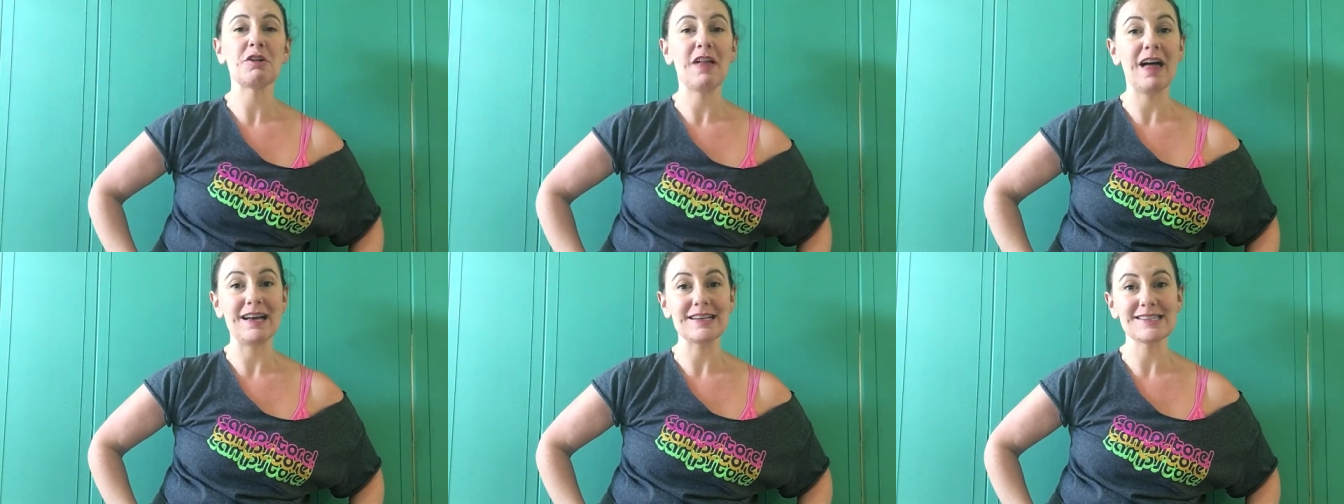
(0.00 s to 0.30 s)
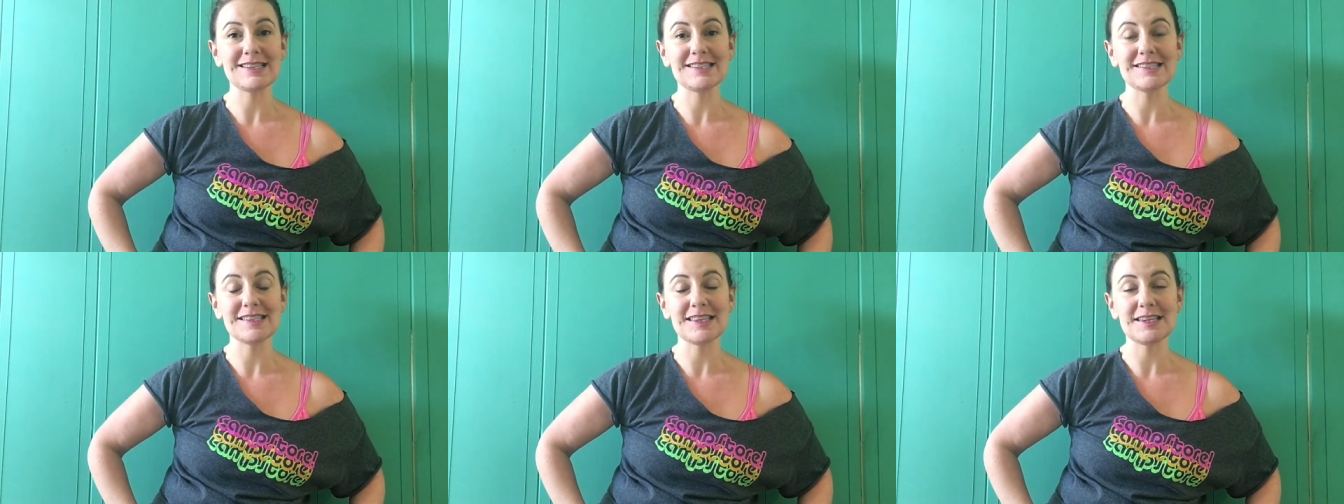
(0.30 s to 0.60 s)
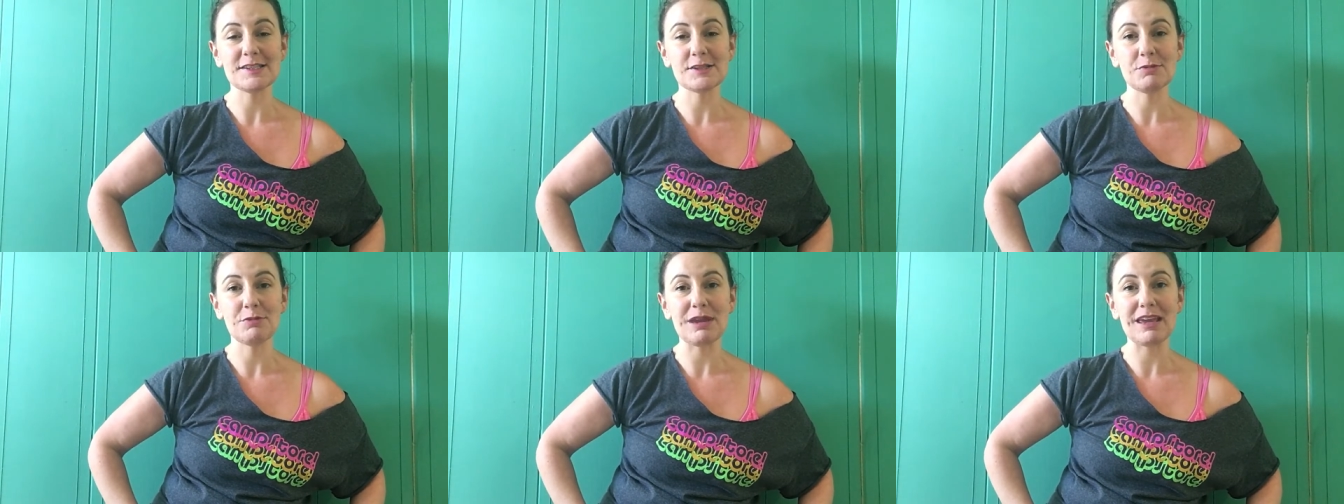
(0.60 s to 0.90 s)
classes
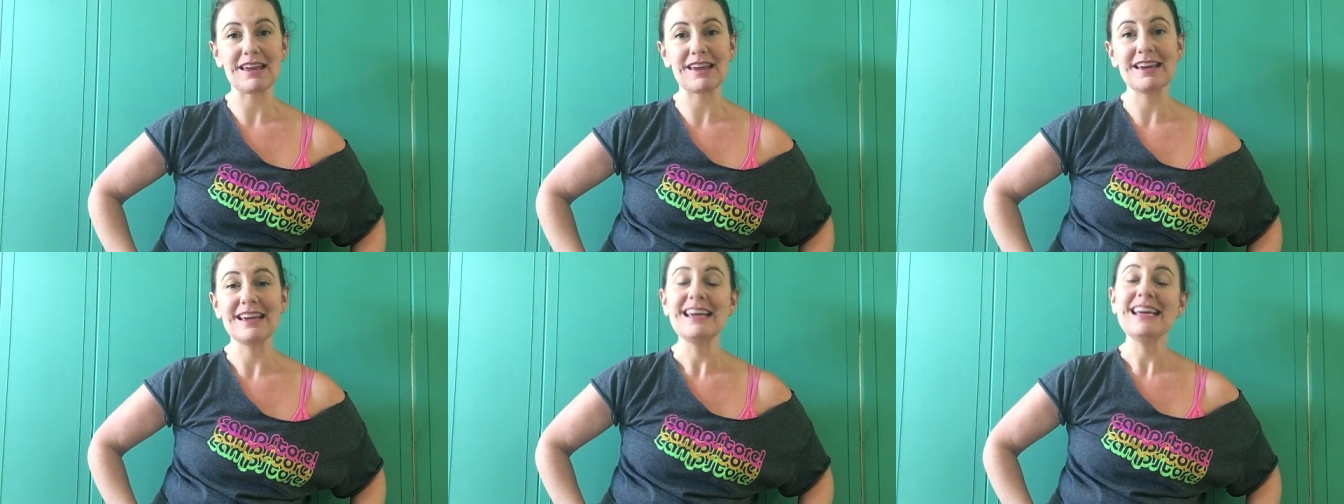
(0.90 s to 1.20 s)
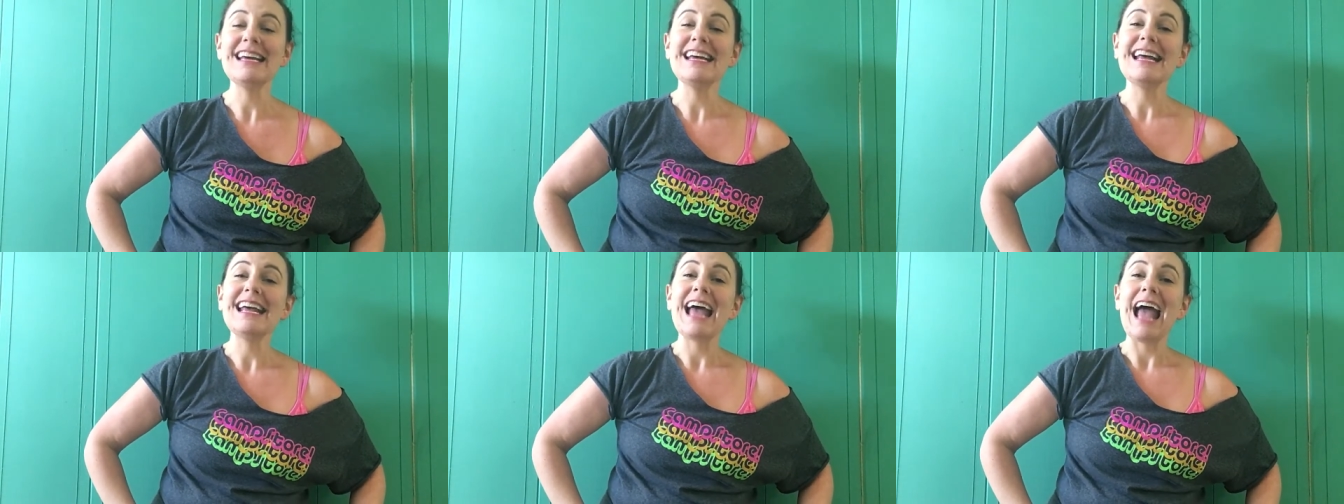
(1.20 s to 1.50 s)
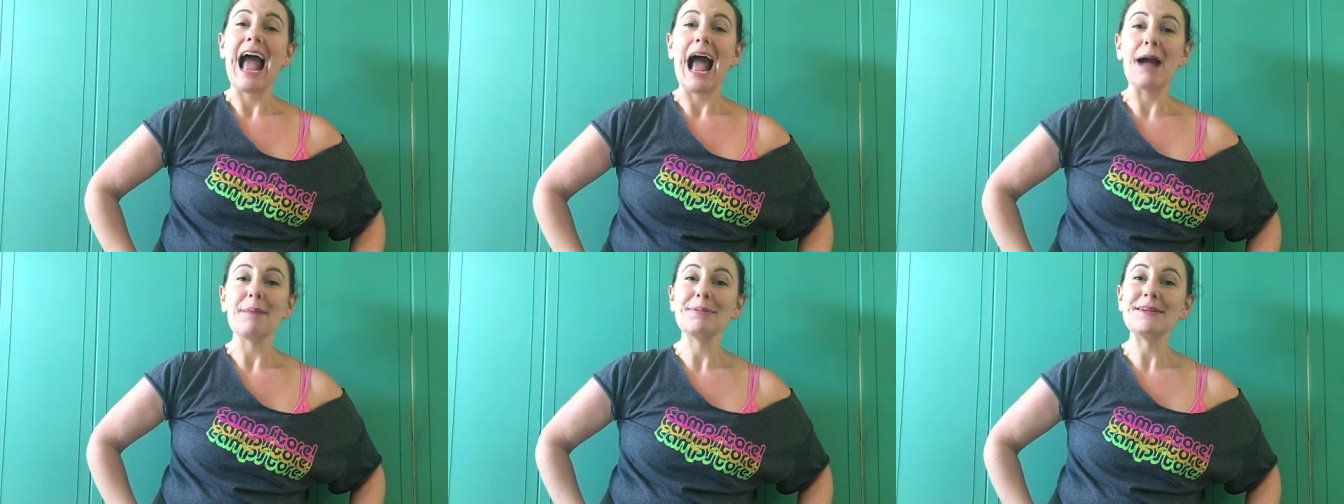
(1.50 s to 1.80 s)
this week.
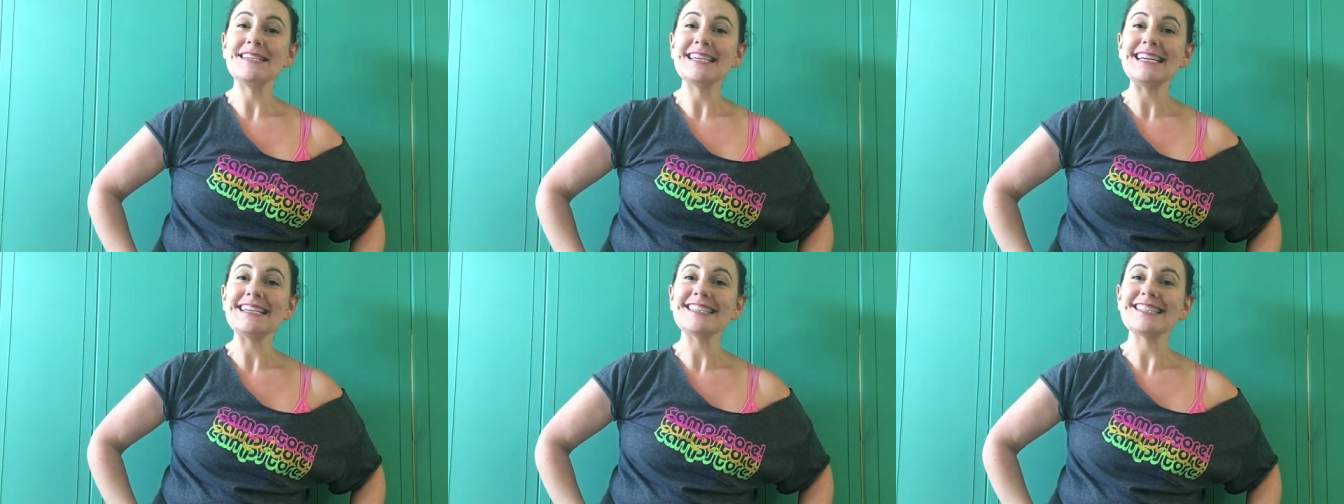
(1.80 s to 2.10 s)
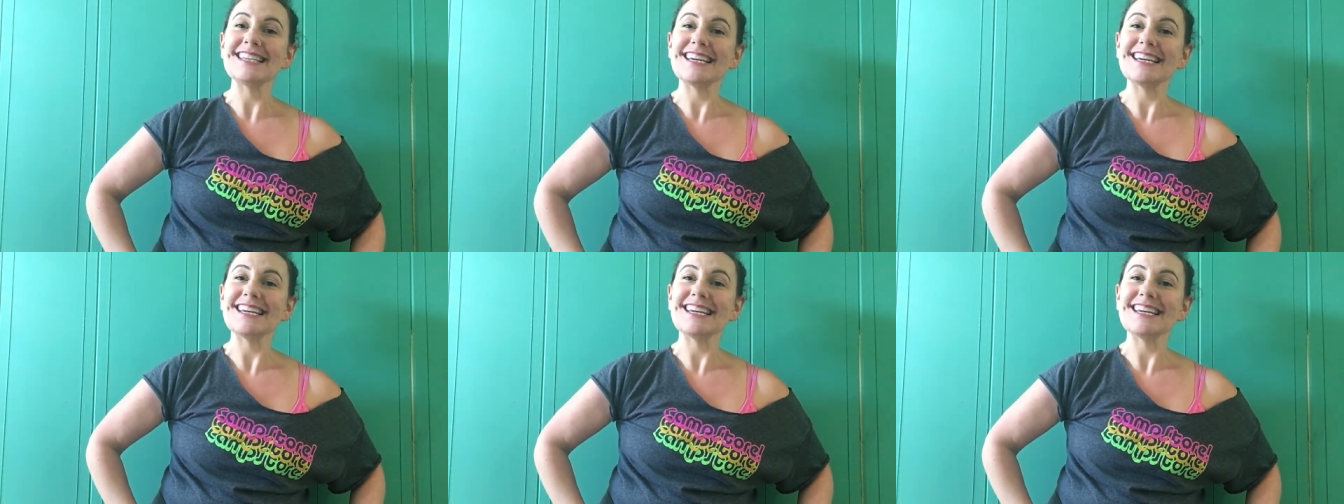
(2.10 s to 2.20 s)
Happy dancing!